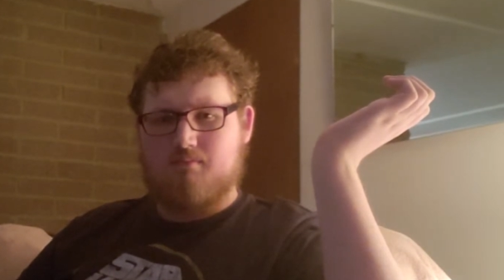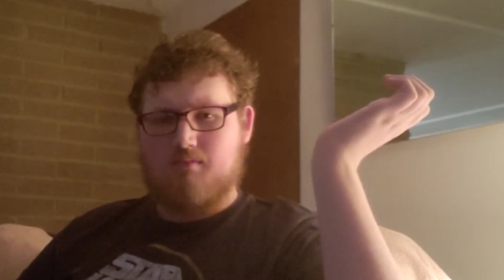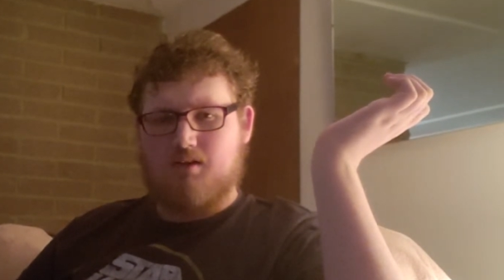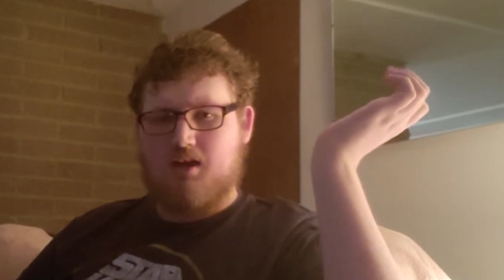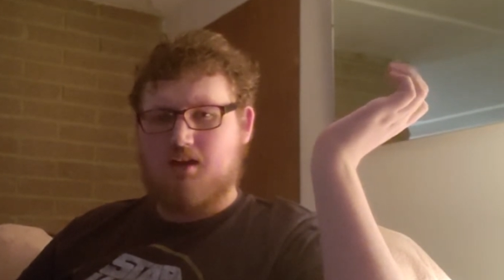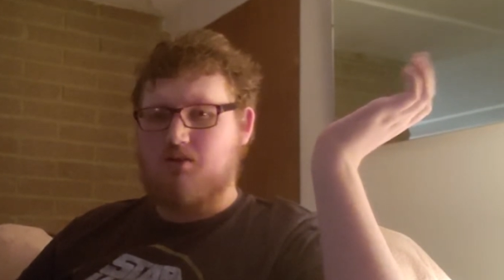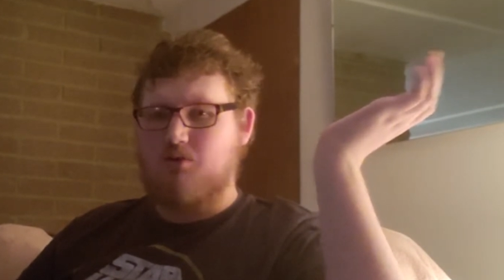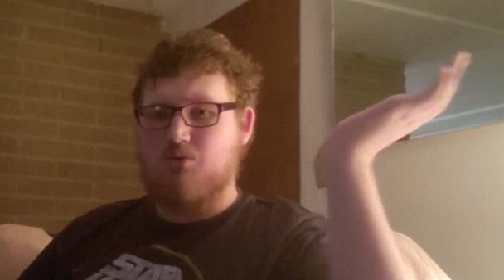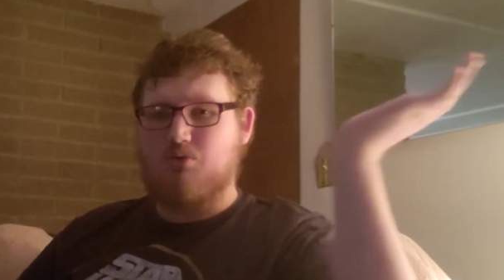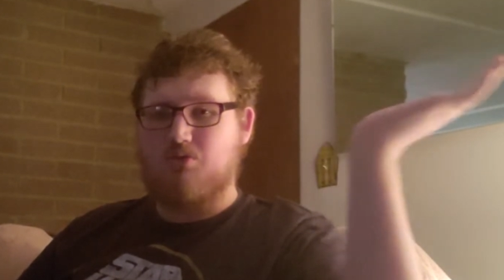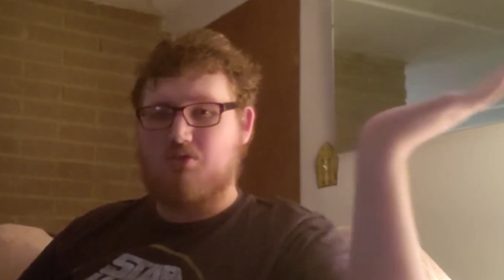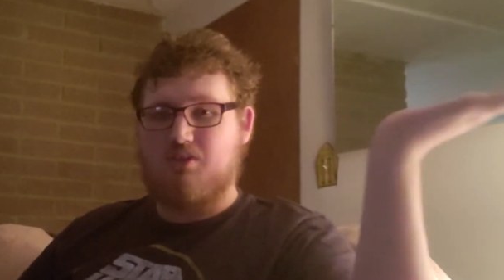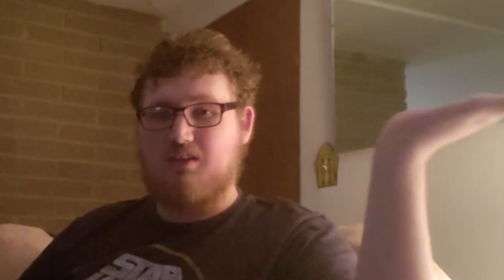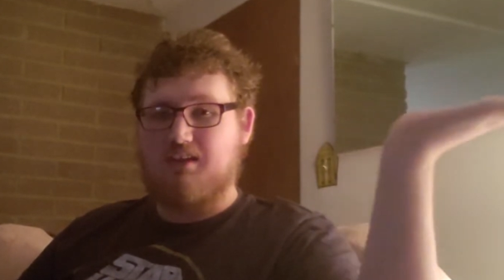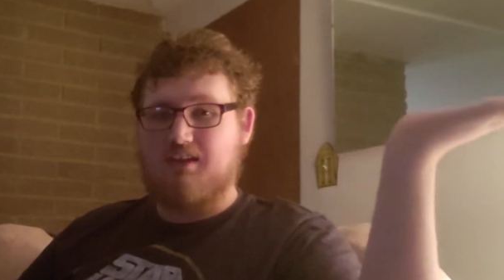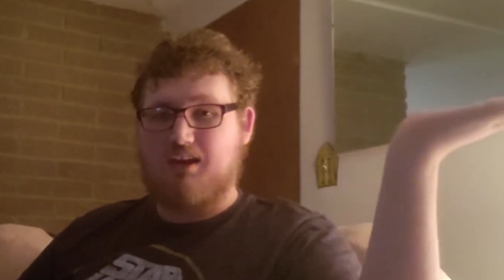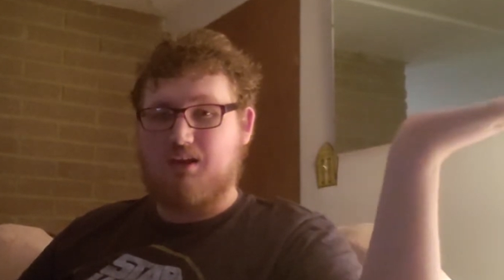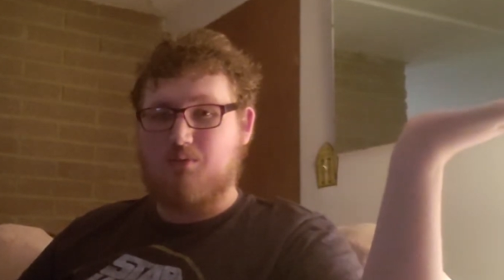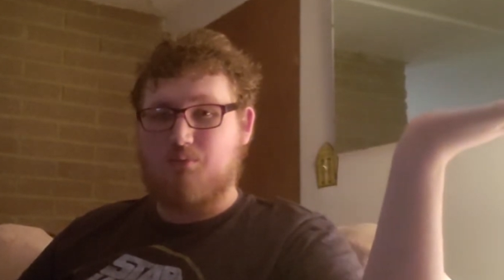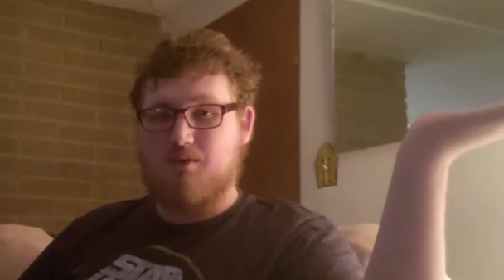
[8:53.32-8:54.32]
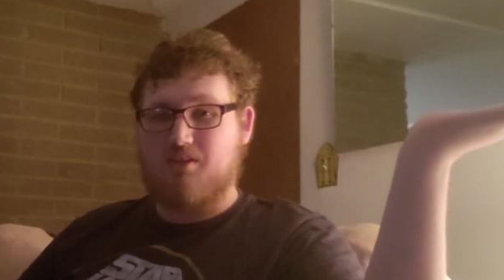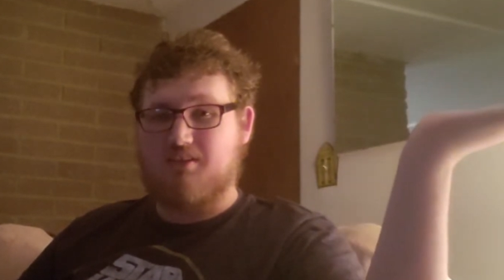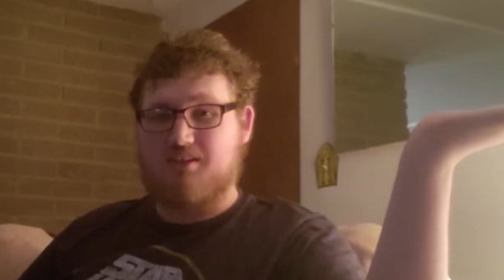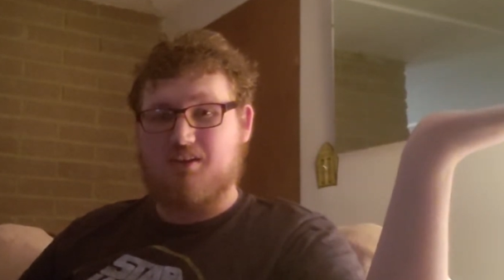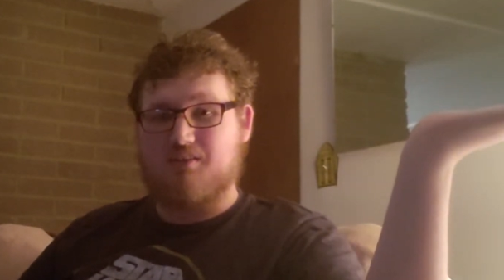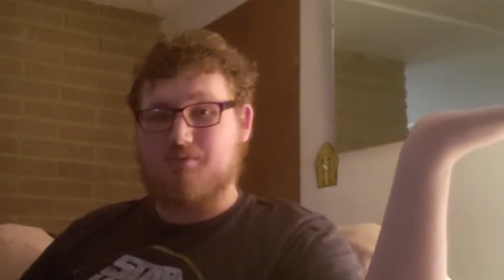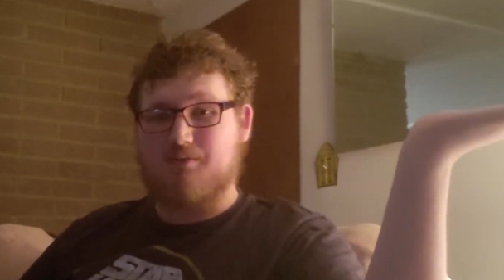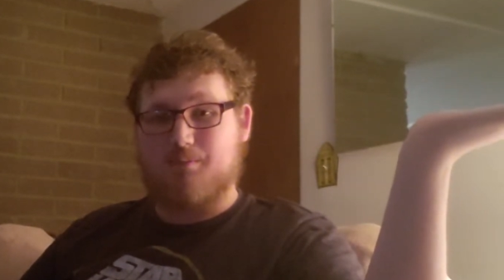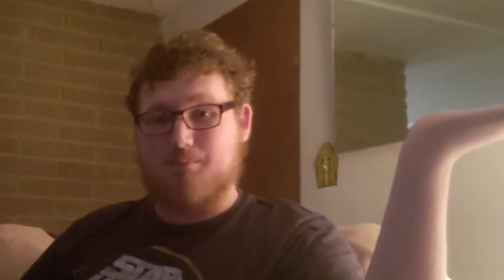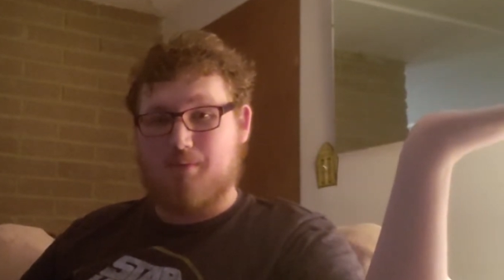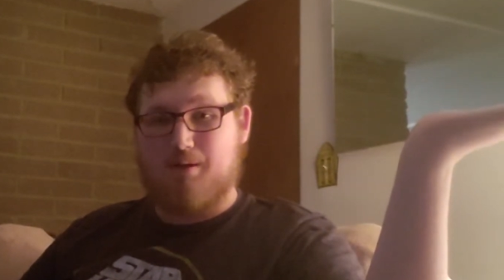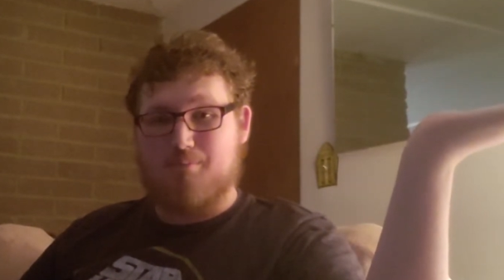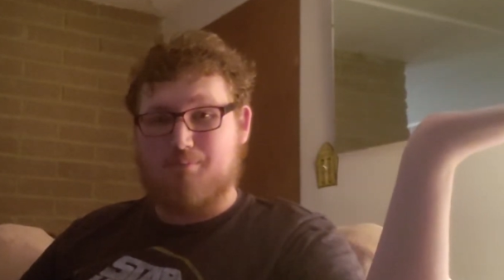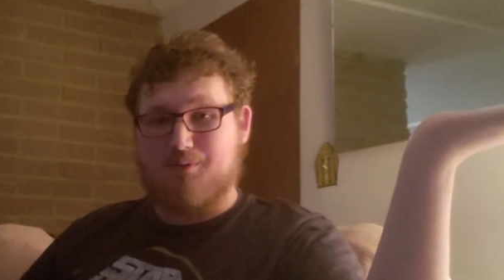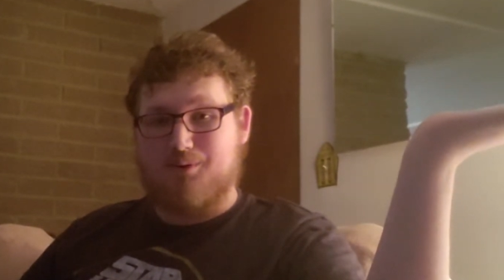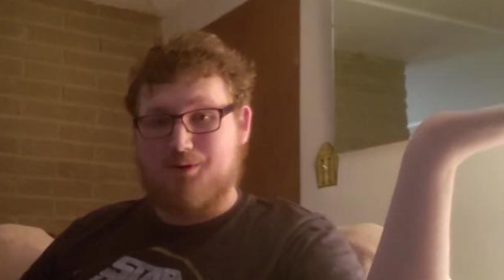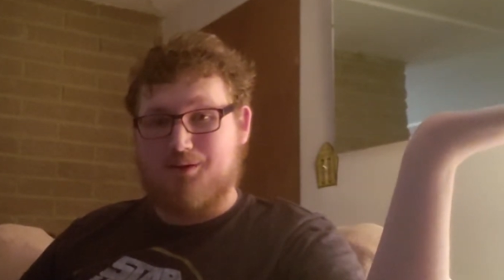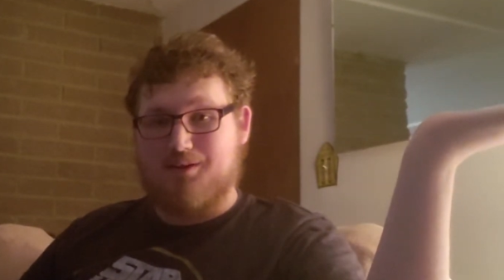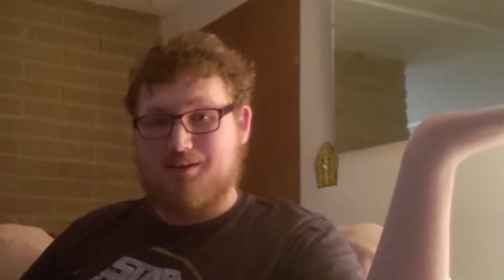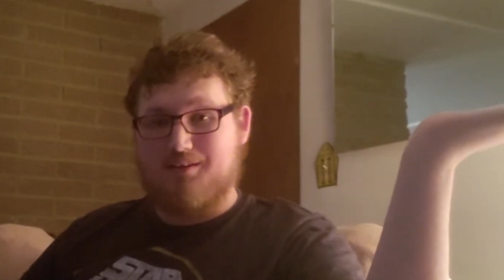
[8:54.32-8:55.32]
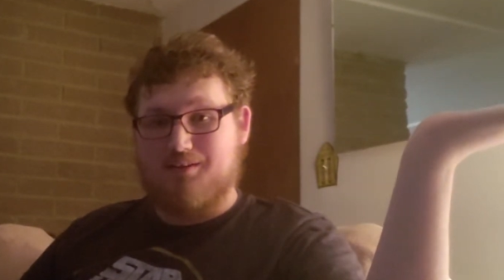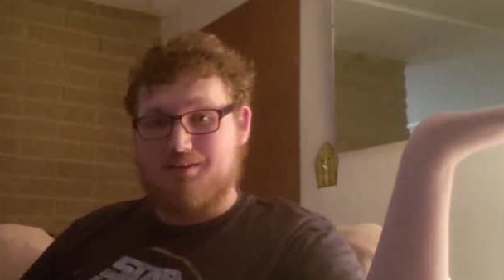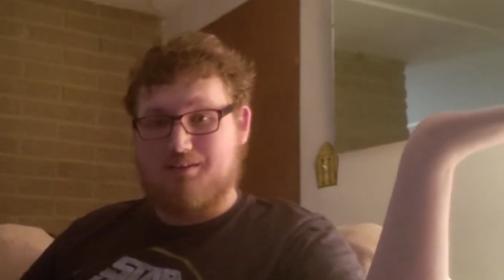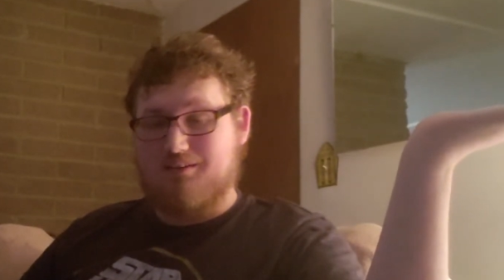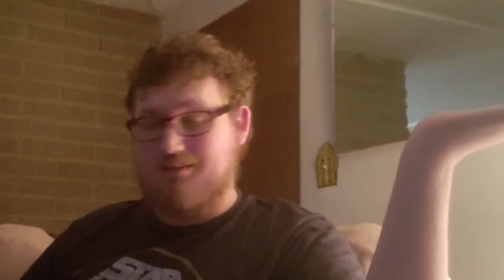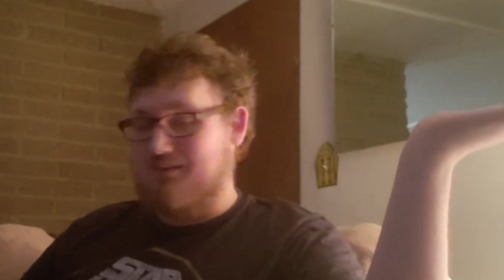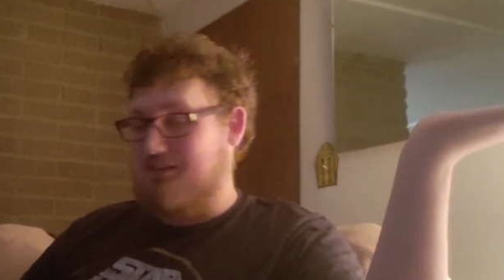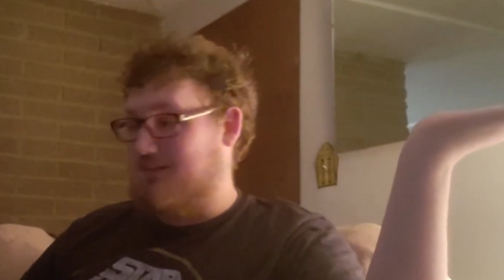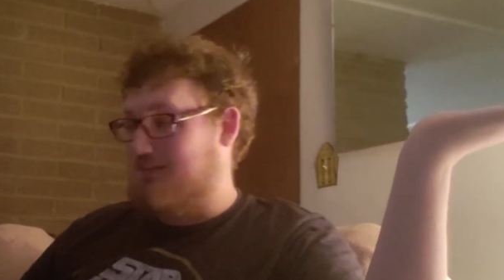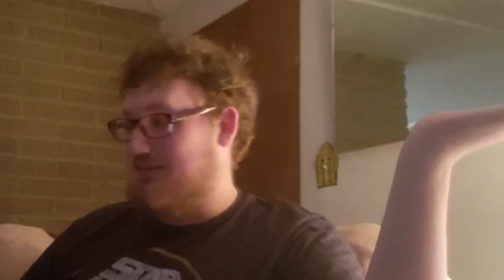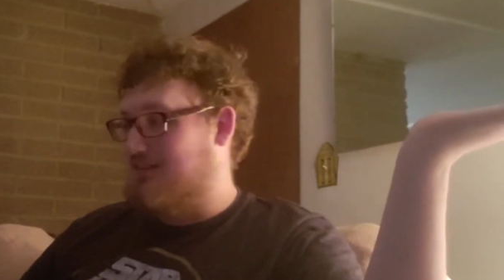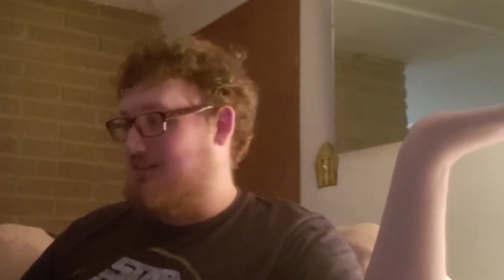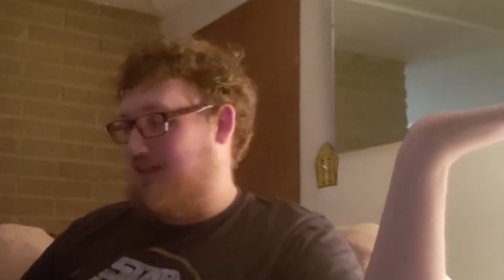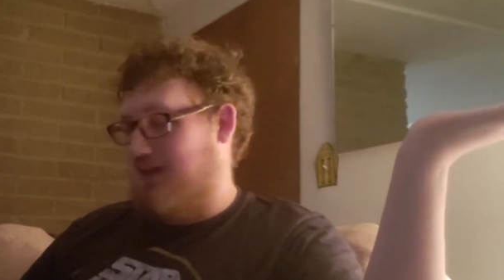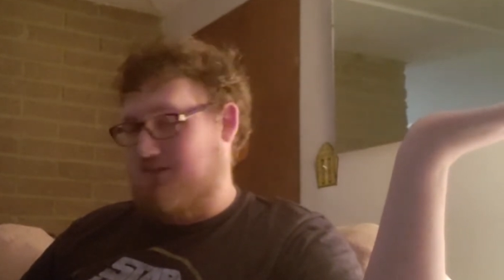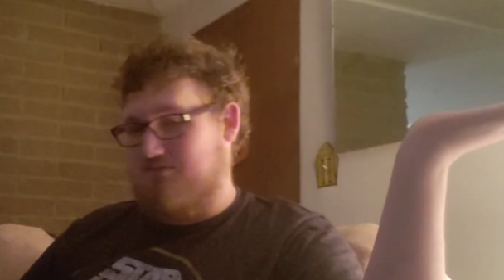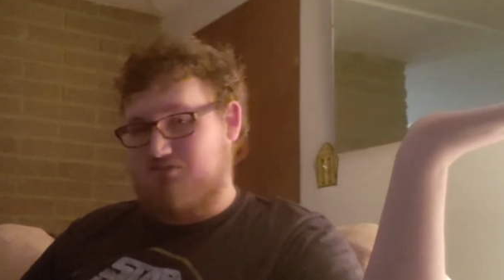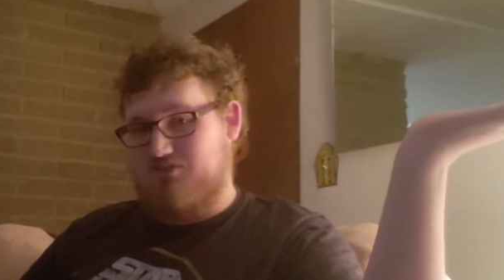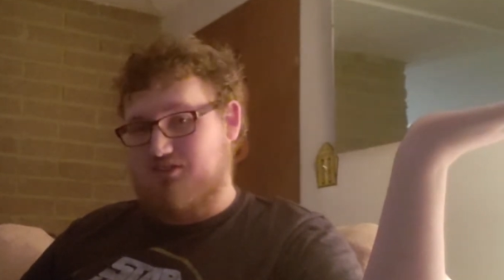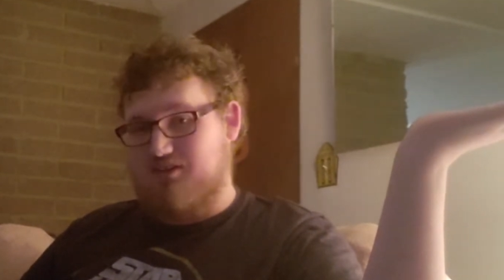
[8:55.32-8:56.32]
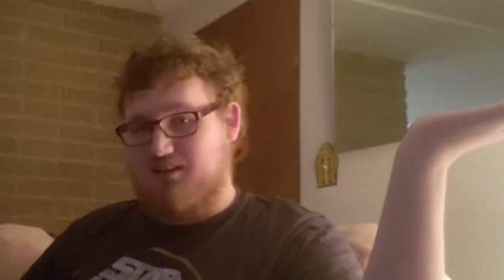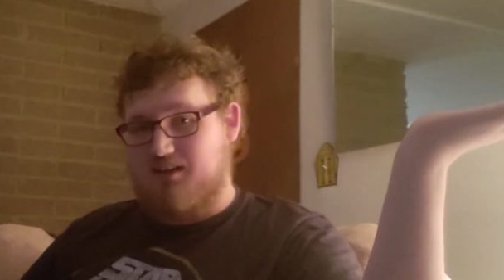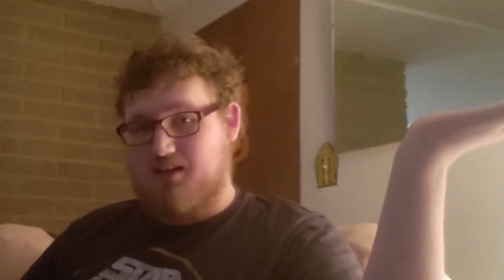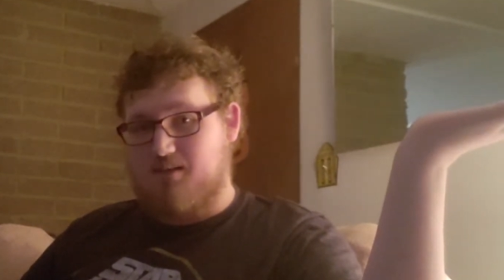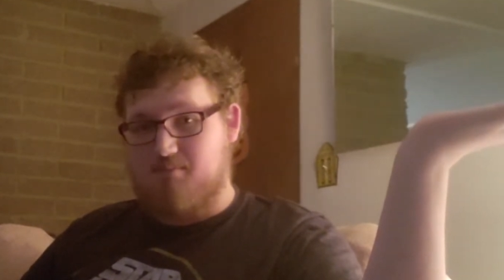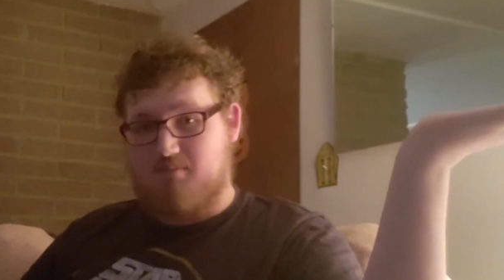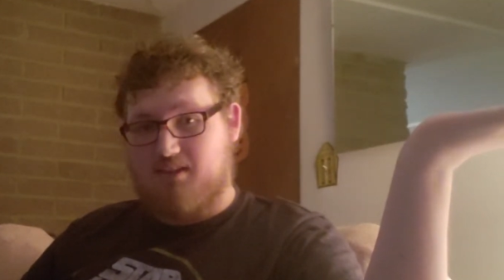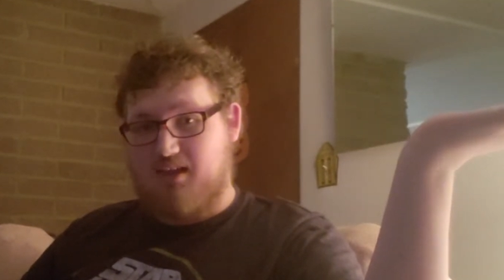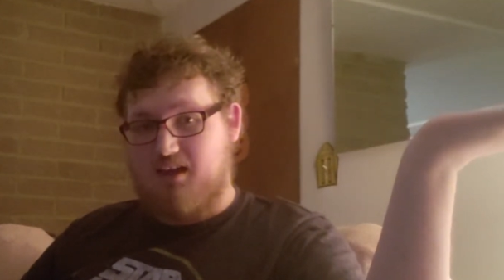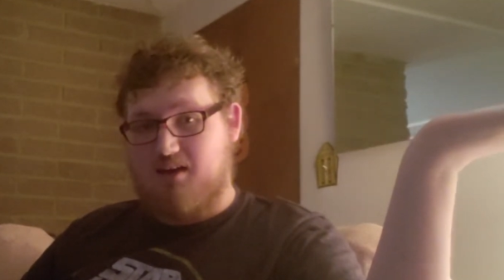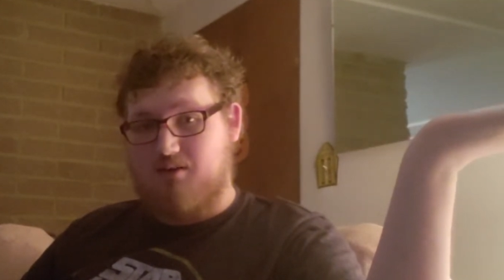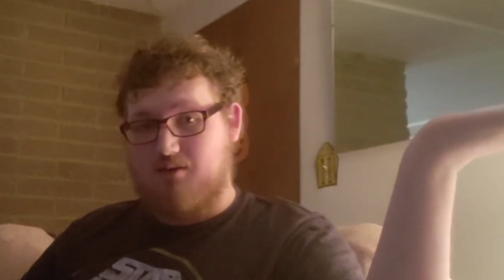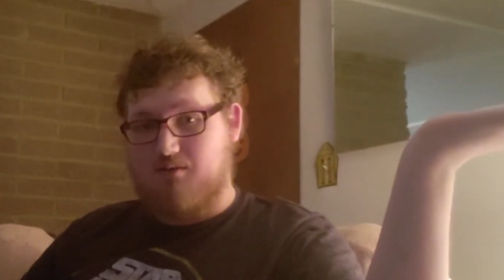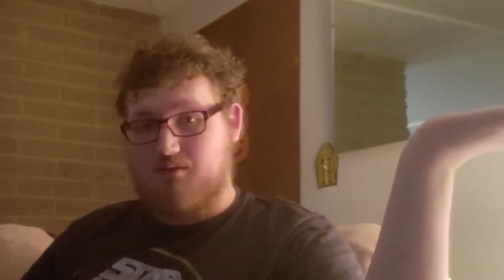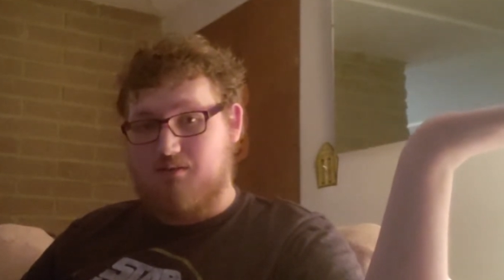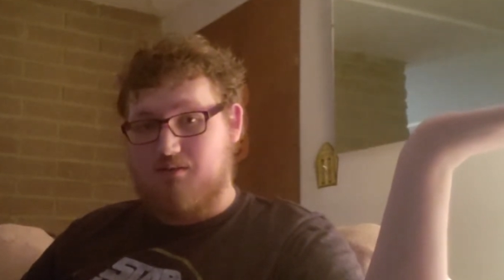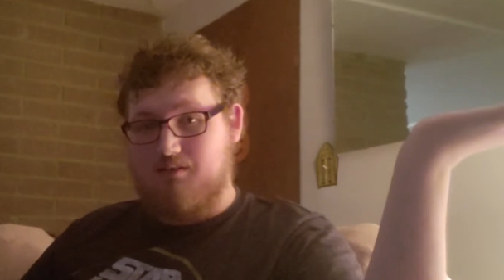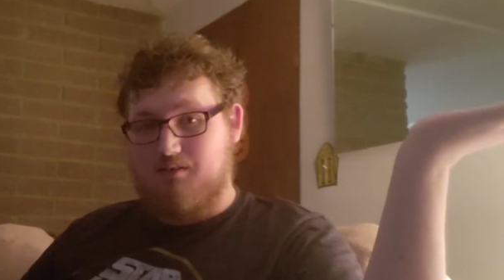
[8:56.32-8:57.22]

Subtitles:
I don't think anyone's going to remember it after it comes out.